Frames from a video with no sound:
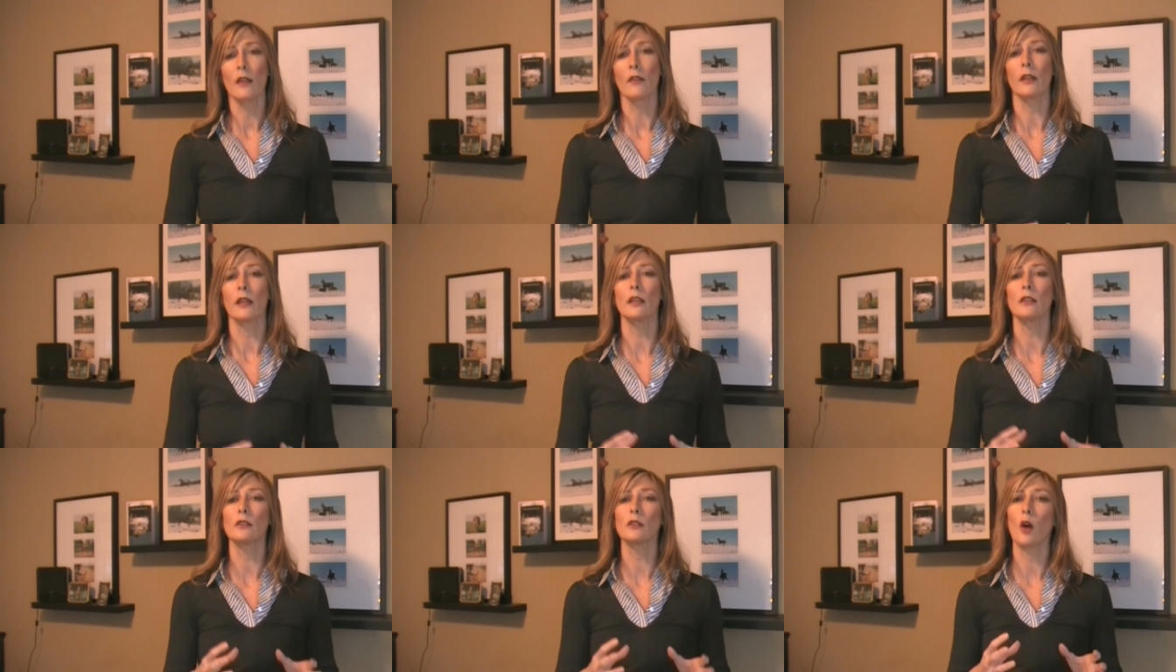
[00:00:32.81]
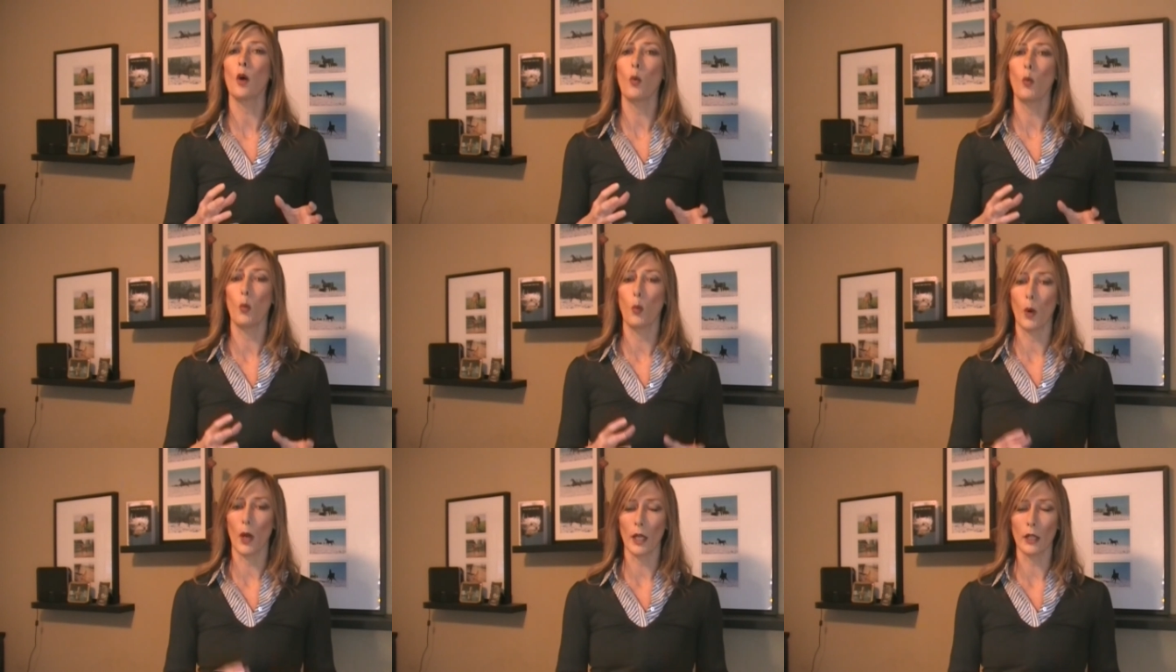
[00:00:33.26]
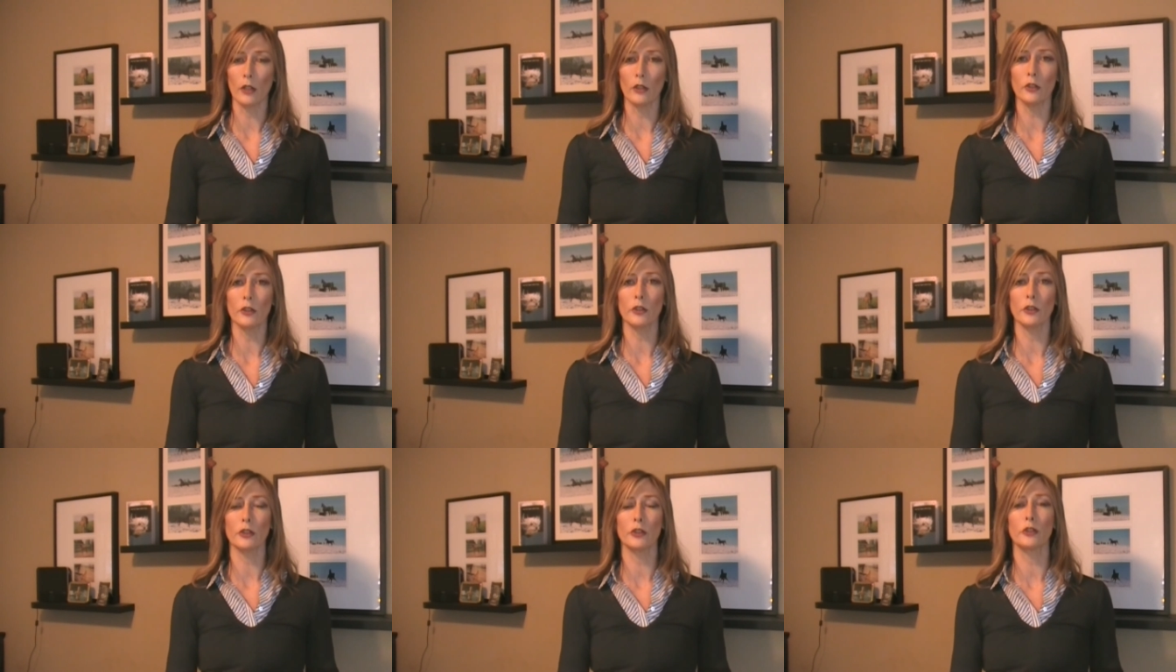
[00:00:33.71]
Things are well
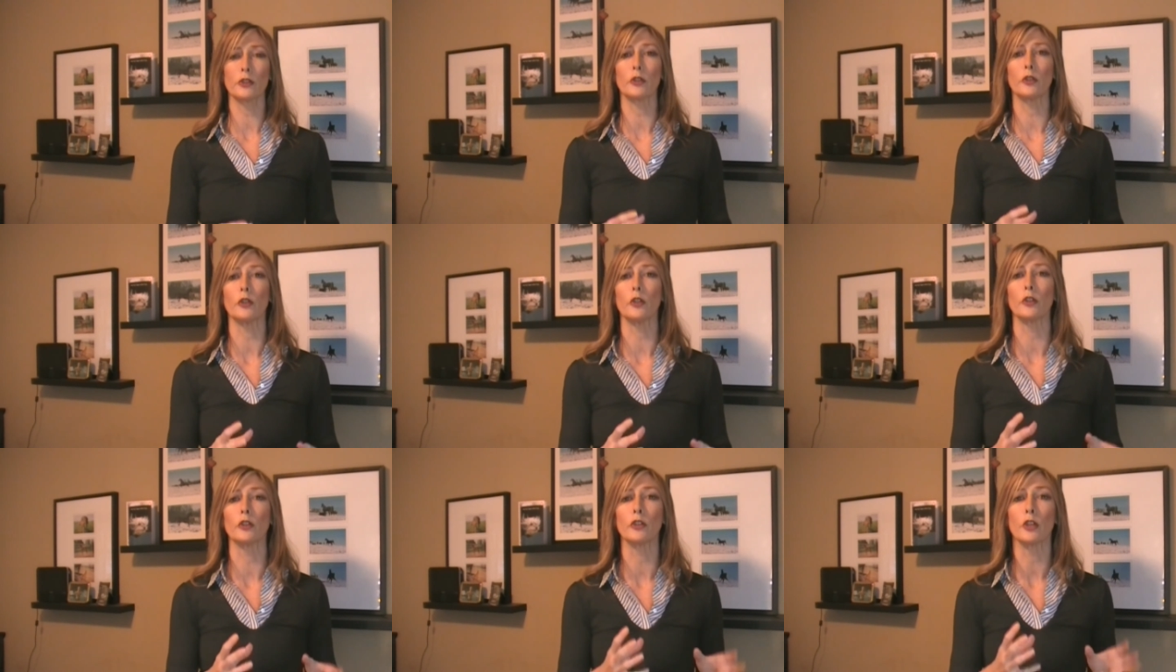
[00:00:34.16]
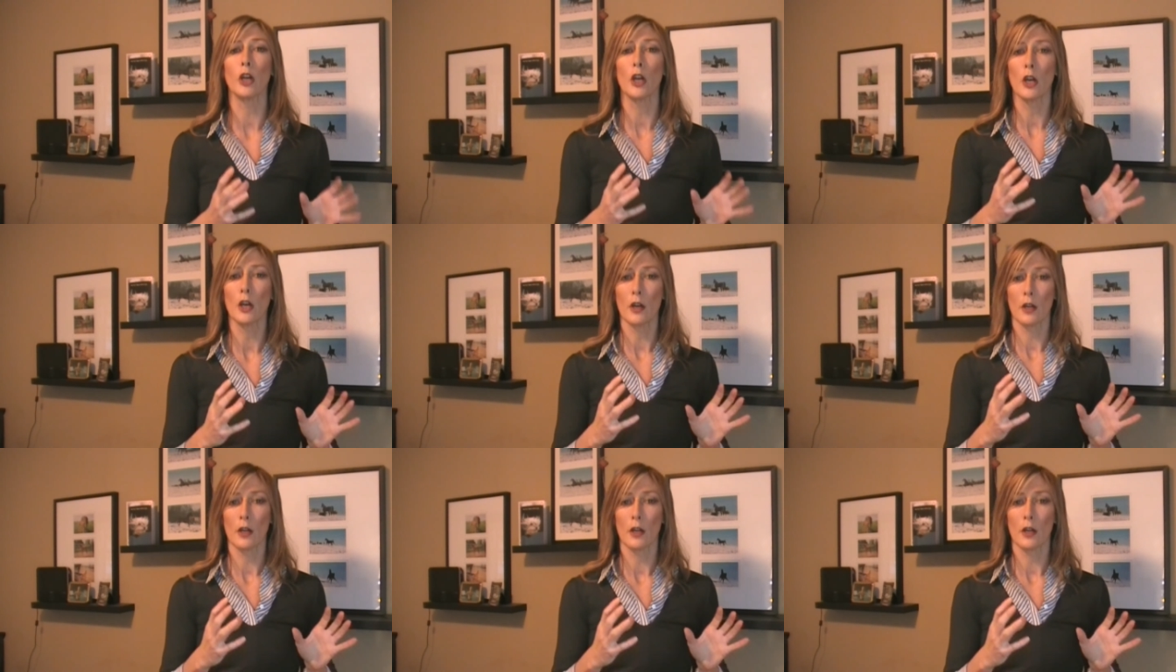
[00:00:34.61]
understood